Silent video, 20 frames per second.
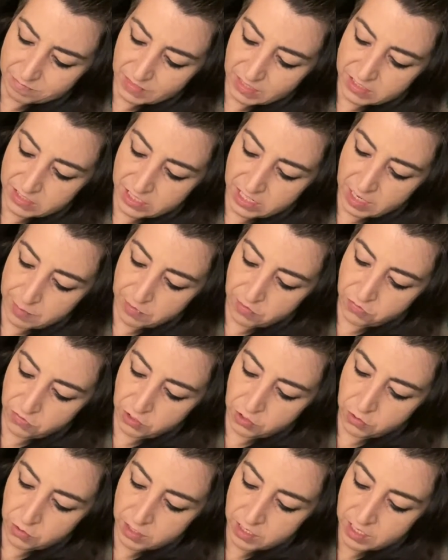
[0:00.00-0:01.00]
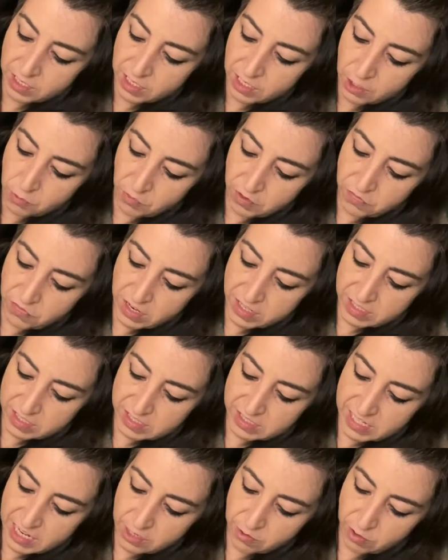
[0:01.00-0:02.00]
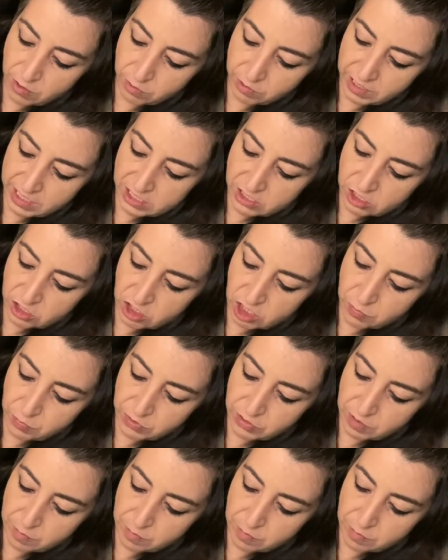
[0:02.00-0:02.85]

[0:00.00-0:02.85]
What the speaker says: to name a few. We find a sacred relationship with the